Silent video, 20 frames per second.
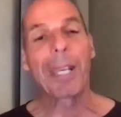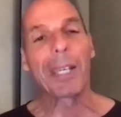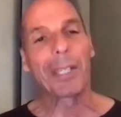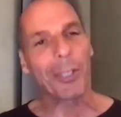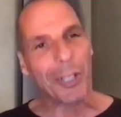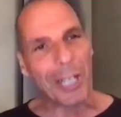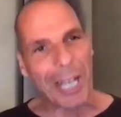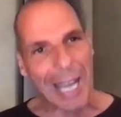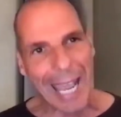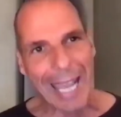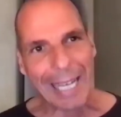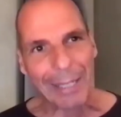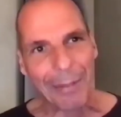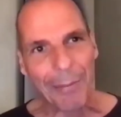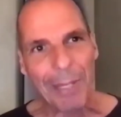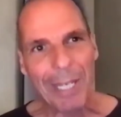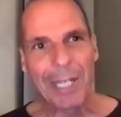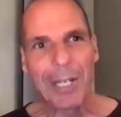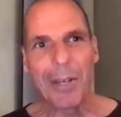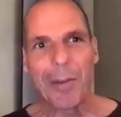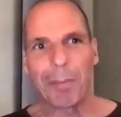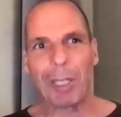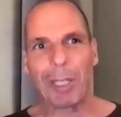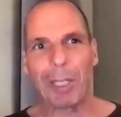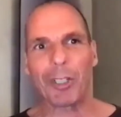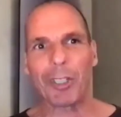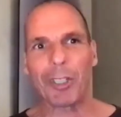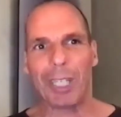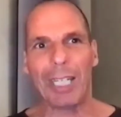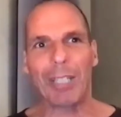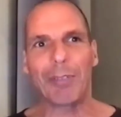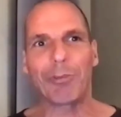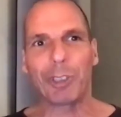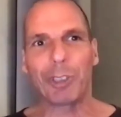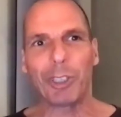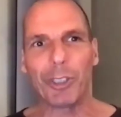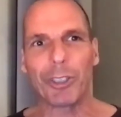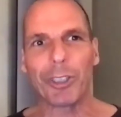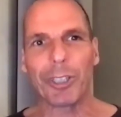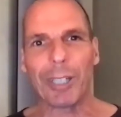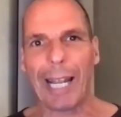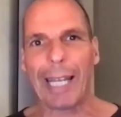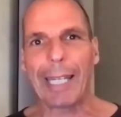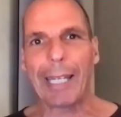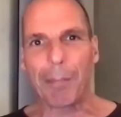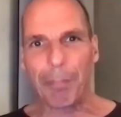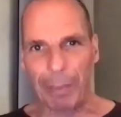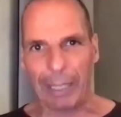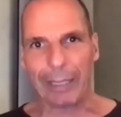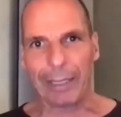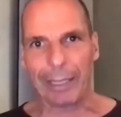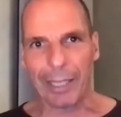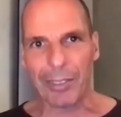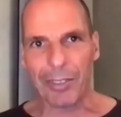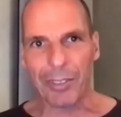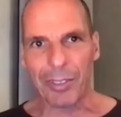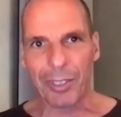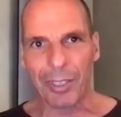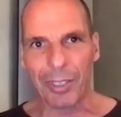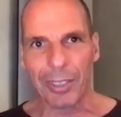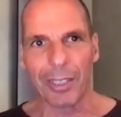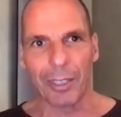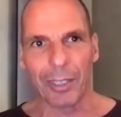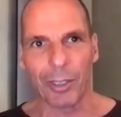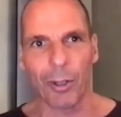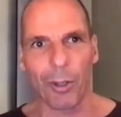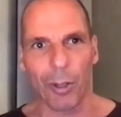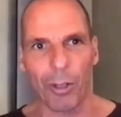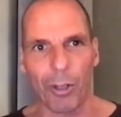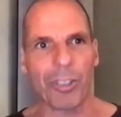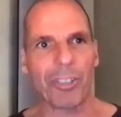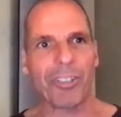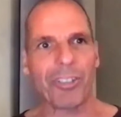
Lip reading: You can, because if your liabilities, your losses are